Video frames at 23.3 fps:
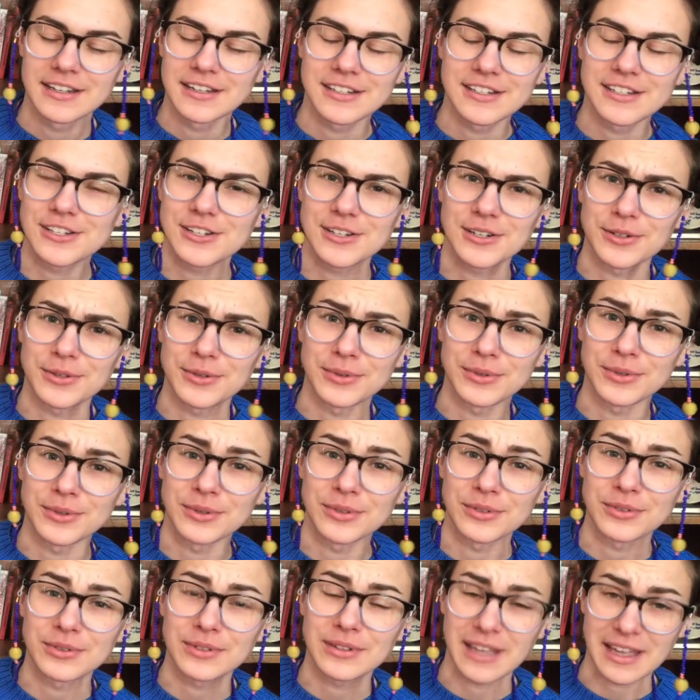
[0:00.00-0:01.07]
to
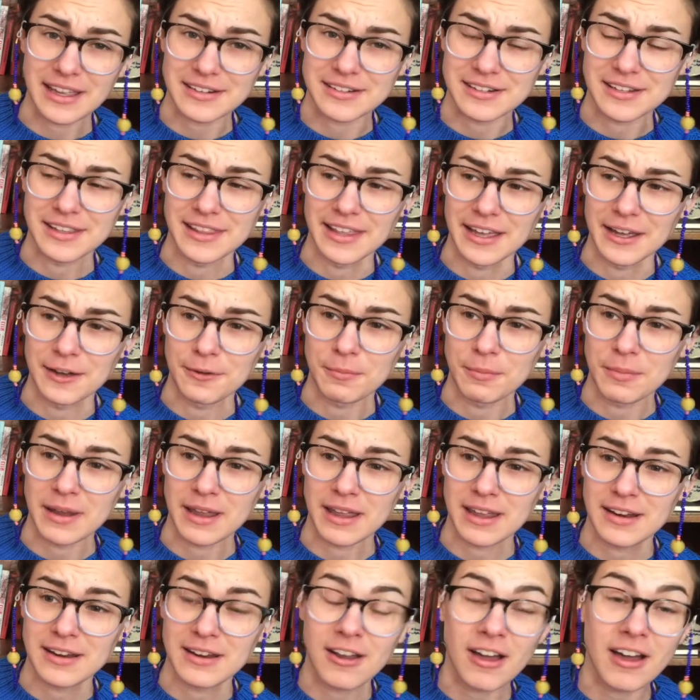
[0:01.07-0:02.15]
get to them
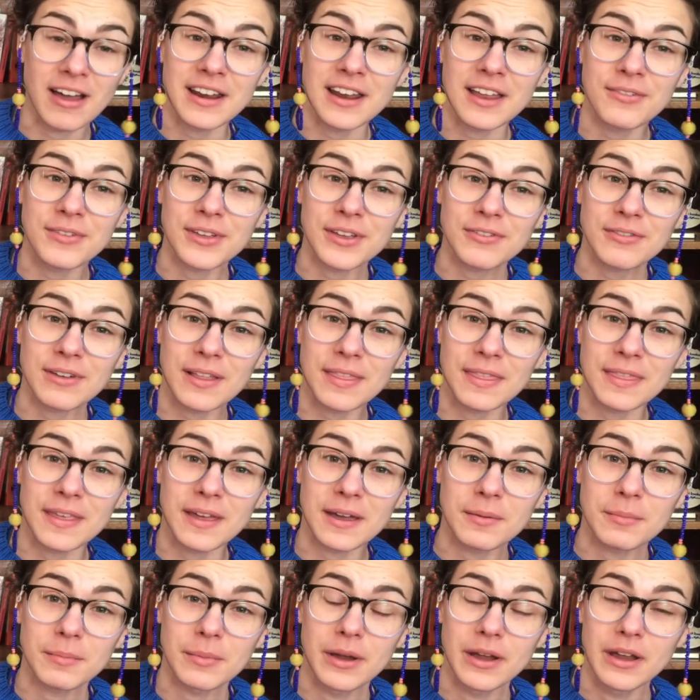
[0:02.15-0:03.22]
and not having read
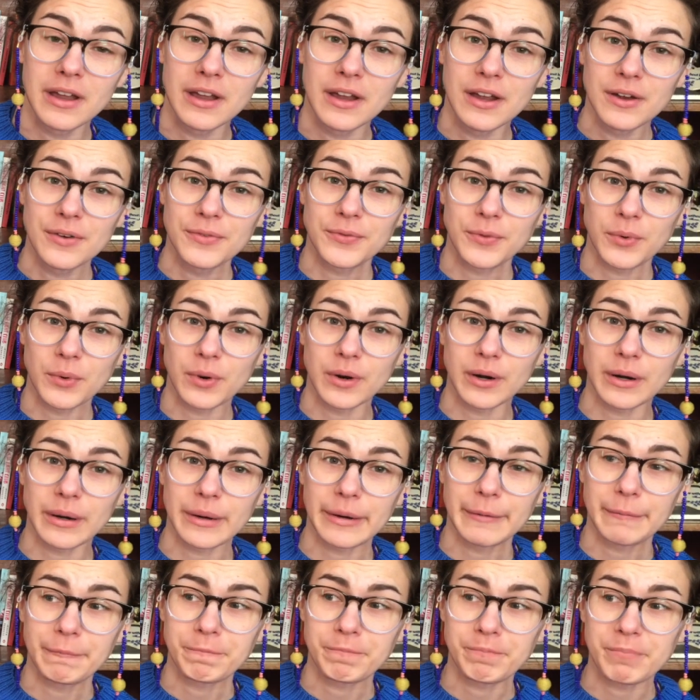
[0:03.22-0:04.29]
them
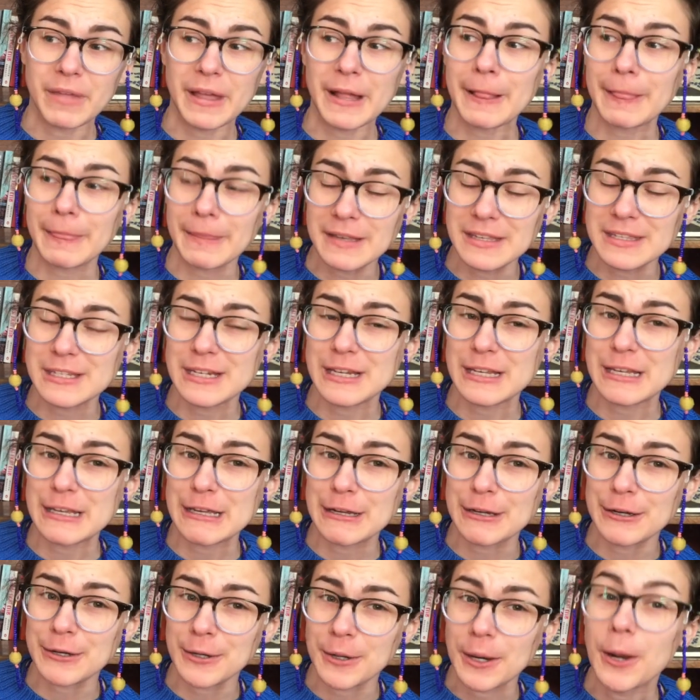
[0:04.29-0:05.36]
for at least a
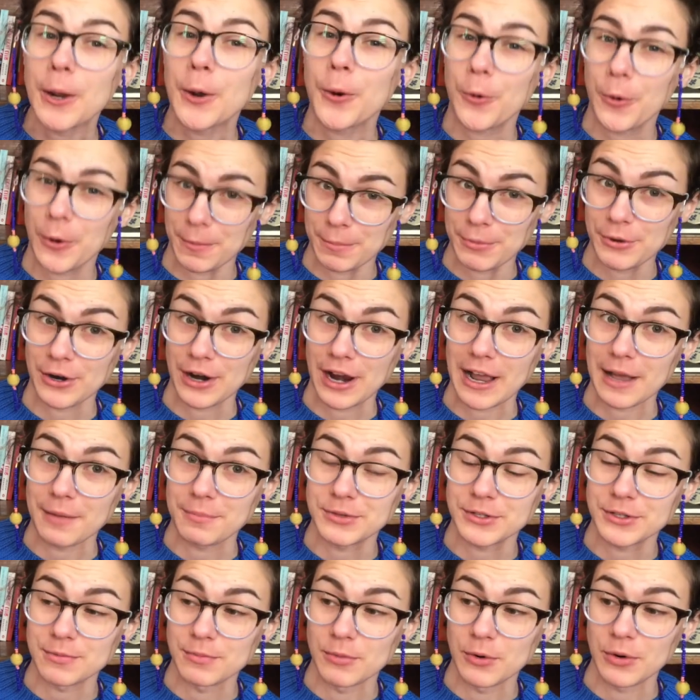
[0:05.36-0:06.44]
year or
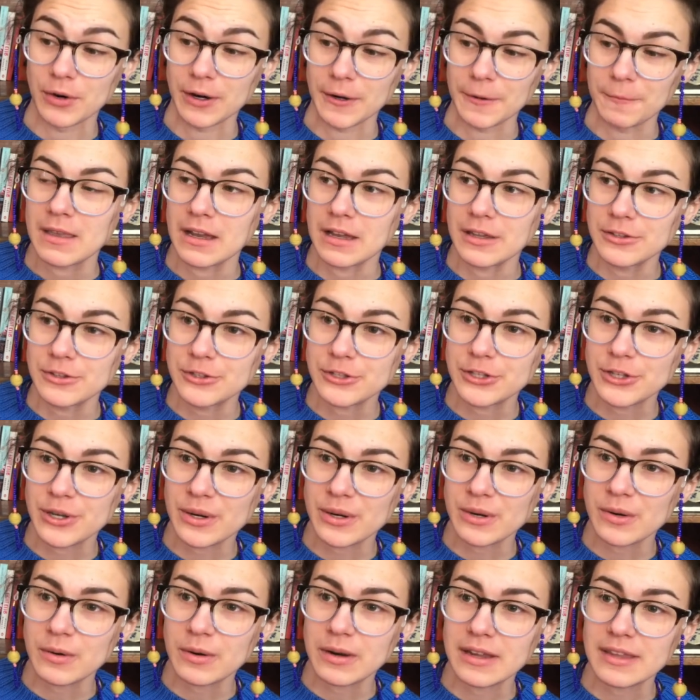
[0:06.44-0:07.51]
perhaps more. And
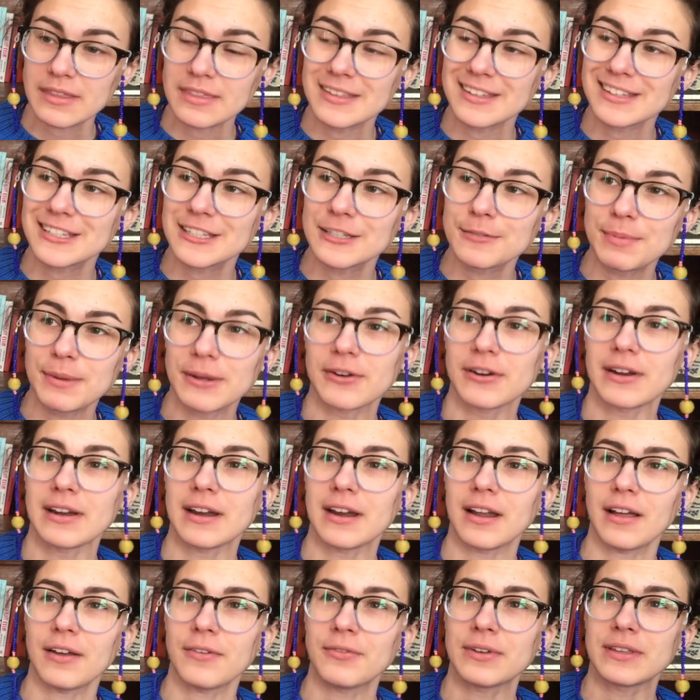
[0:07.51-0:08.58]
so in the spirit
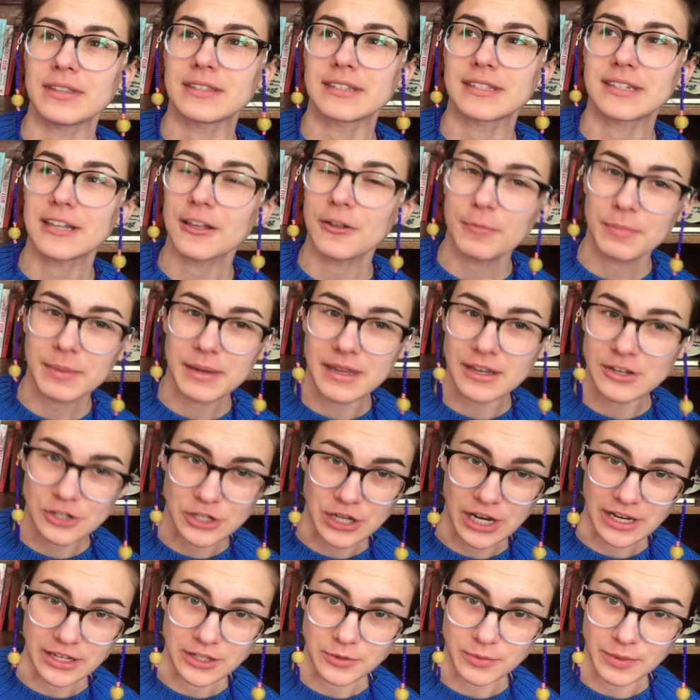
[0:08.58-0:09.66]
of it still being
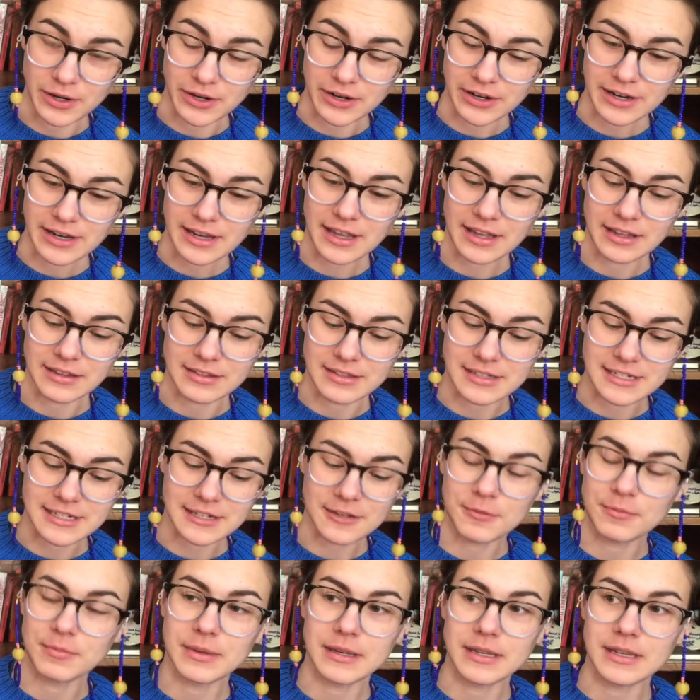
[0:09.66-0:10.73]
January and
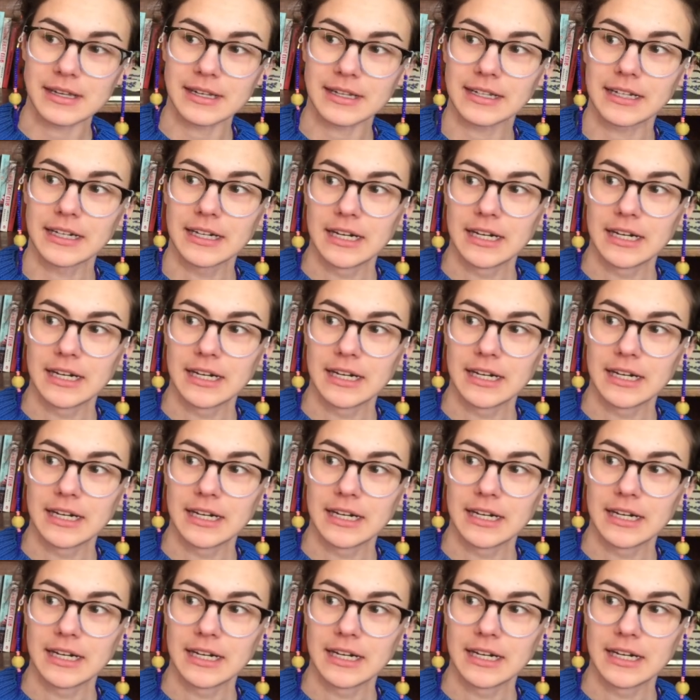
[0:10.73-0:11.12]
still being